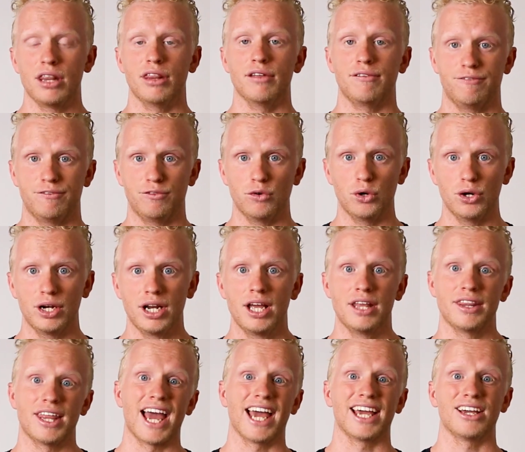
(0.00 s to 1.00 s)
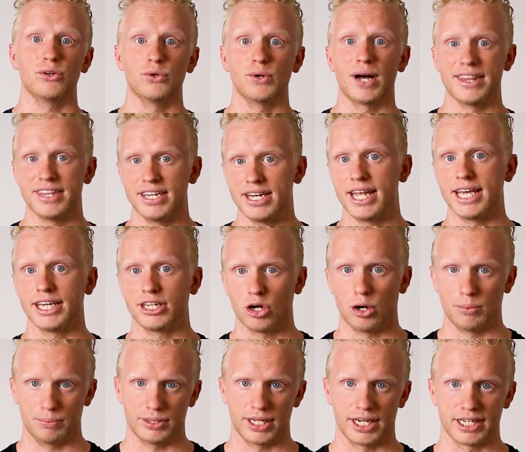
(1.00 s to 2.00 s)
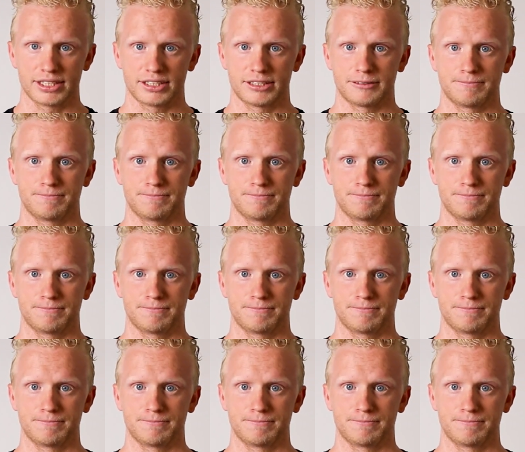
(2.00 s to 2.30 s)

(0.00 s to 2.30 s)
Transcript: the foot, the ankle, and the knee complex.